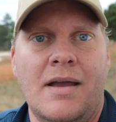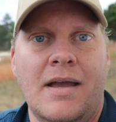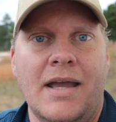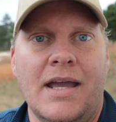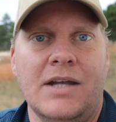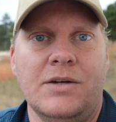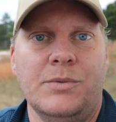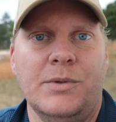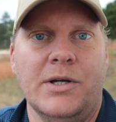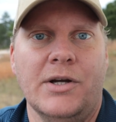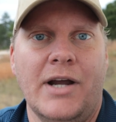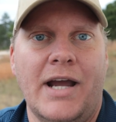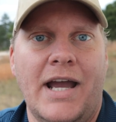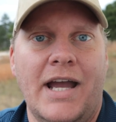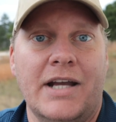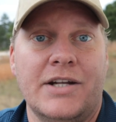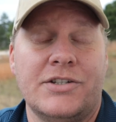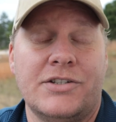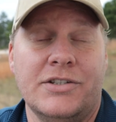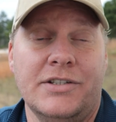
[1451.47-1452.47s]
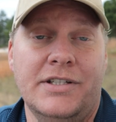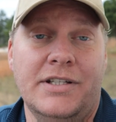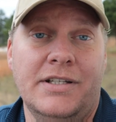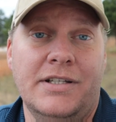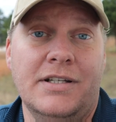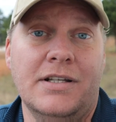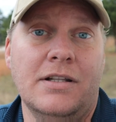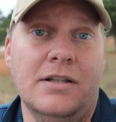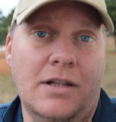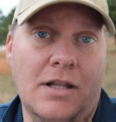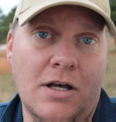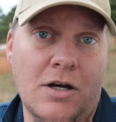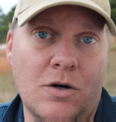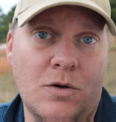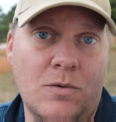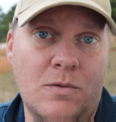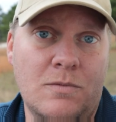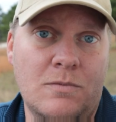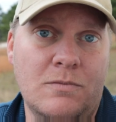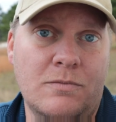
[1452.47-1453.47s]
And we are actually
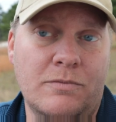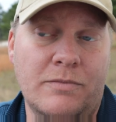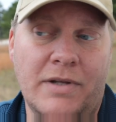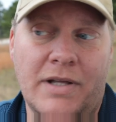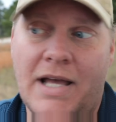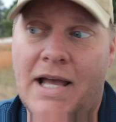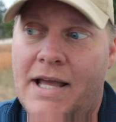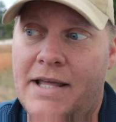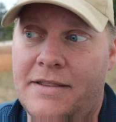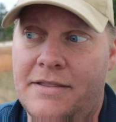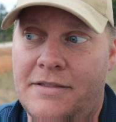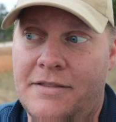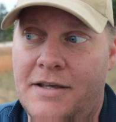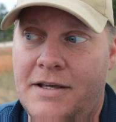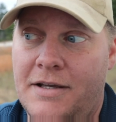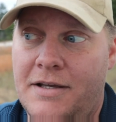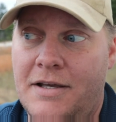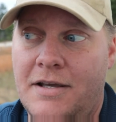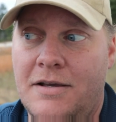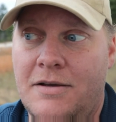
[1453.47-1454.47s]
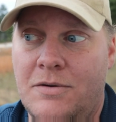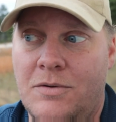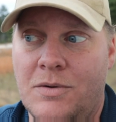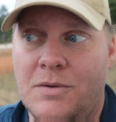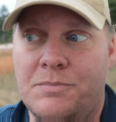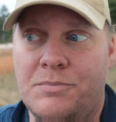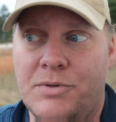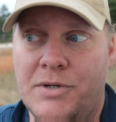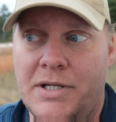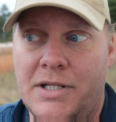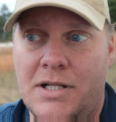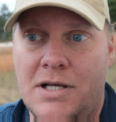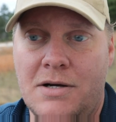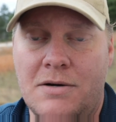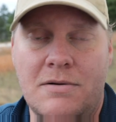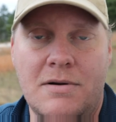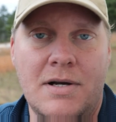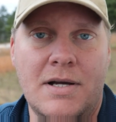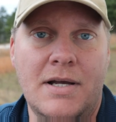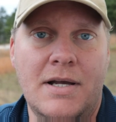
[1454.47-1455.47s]
low. I think we're pretty
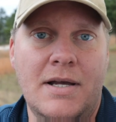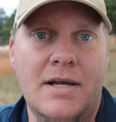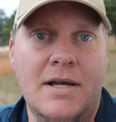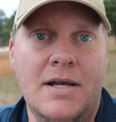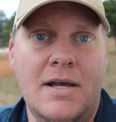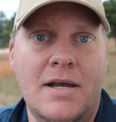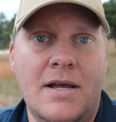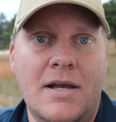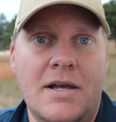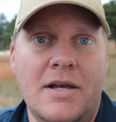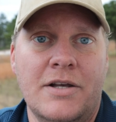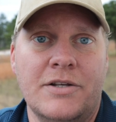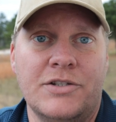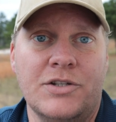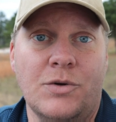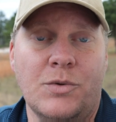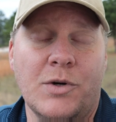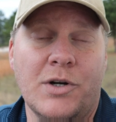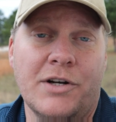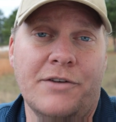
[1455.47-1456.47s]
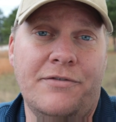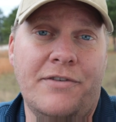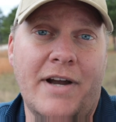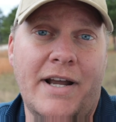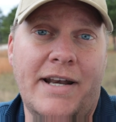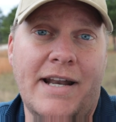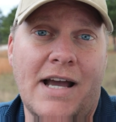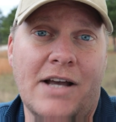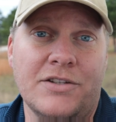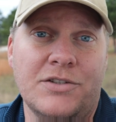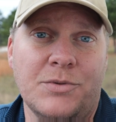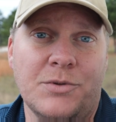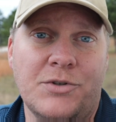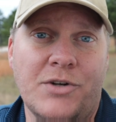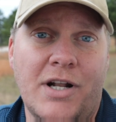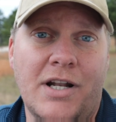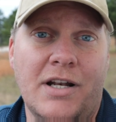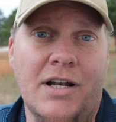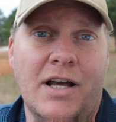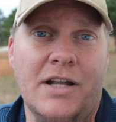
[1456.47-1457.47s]
low. So we're gonna find out. So we're
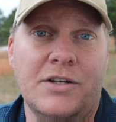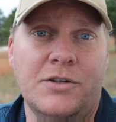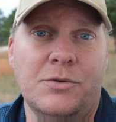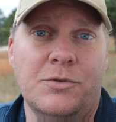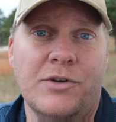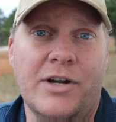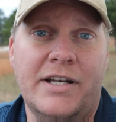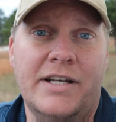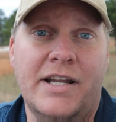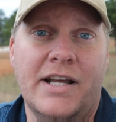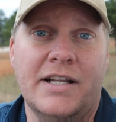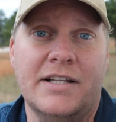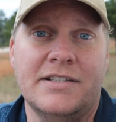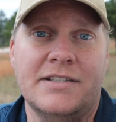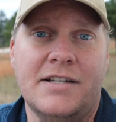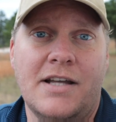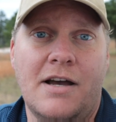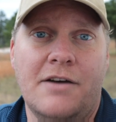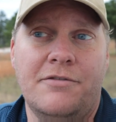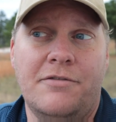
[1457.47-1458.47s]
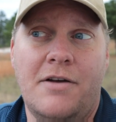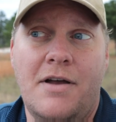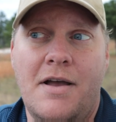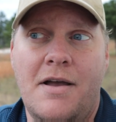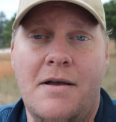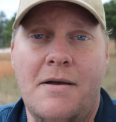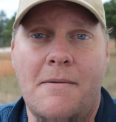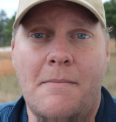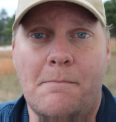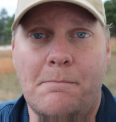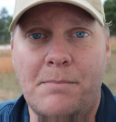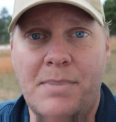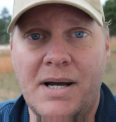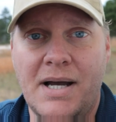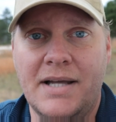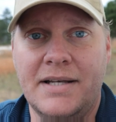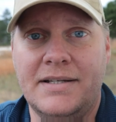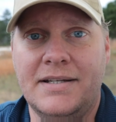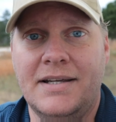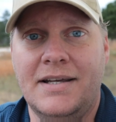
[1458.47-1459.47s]
trying to not do redneck stuff,
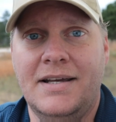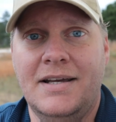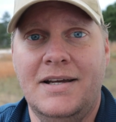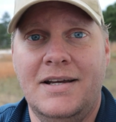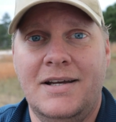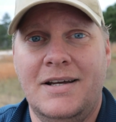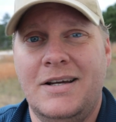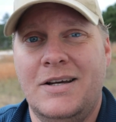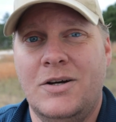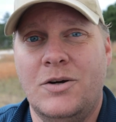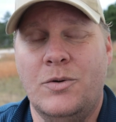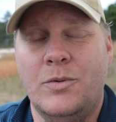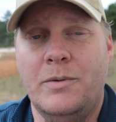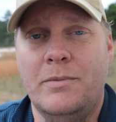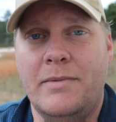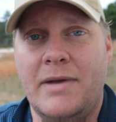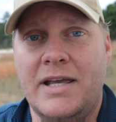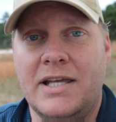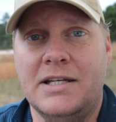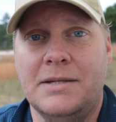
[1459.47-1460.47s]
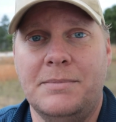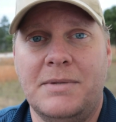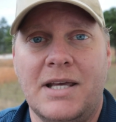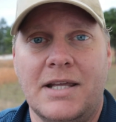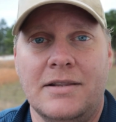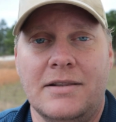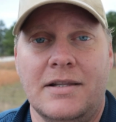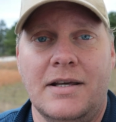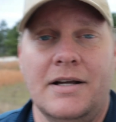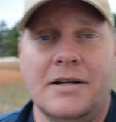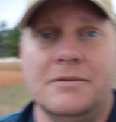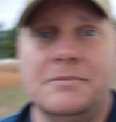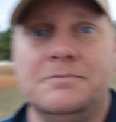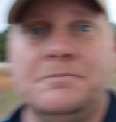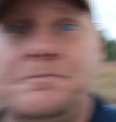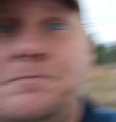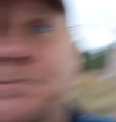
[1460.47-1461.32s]
but we may end up getting there.